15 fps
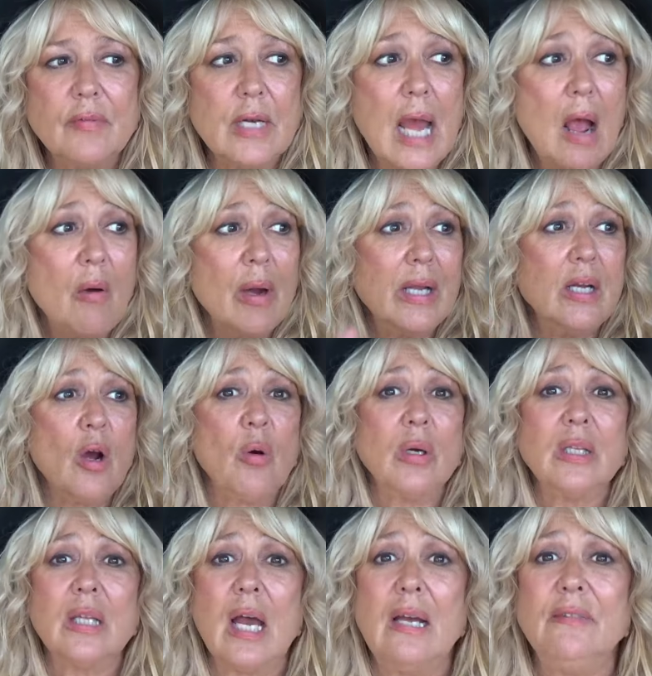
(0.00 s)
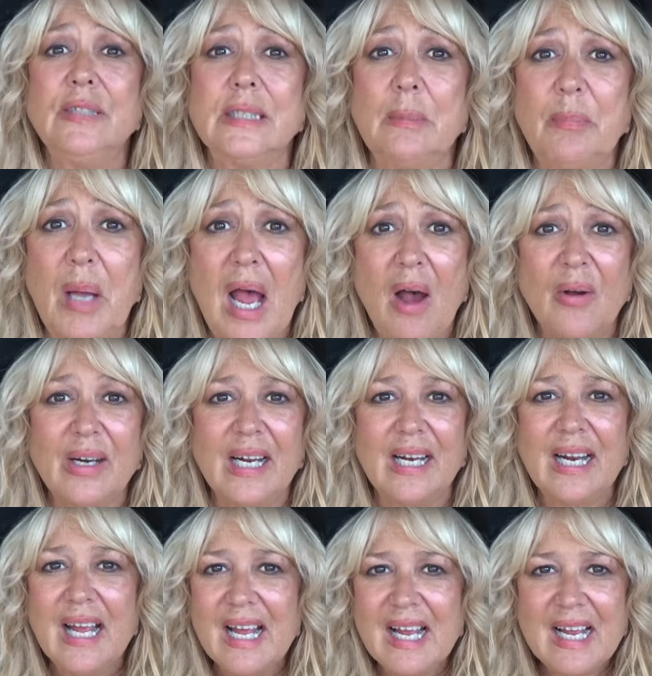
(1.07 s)
Now I know what life's about. And
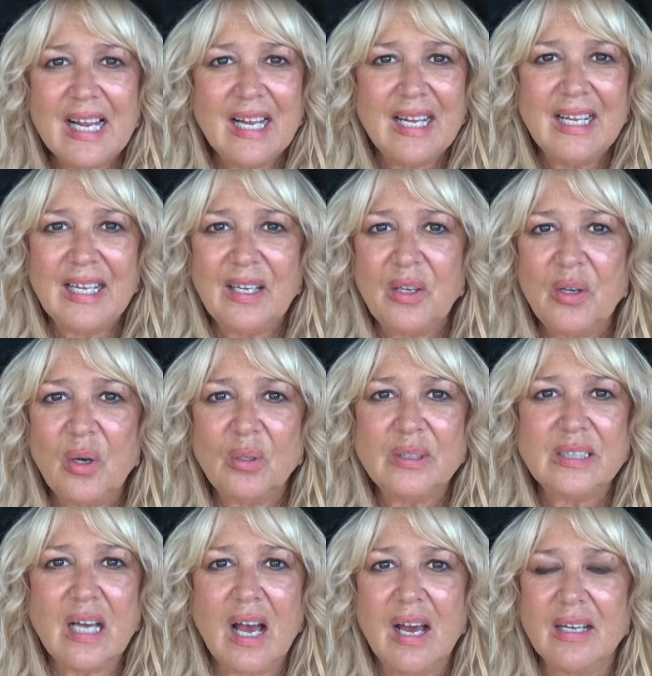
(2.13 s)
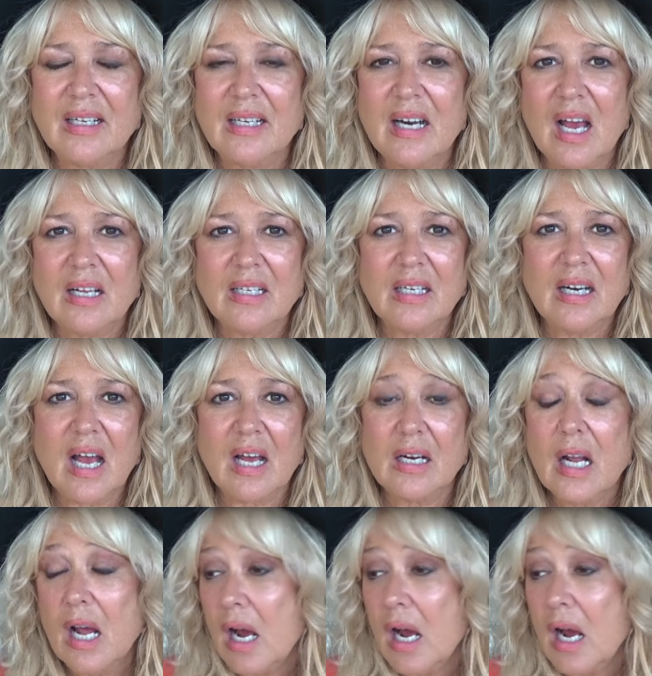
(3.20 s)
it goes on and on and on.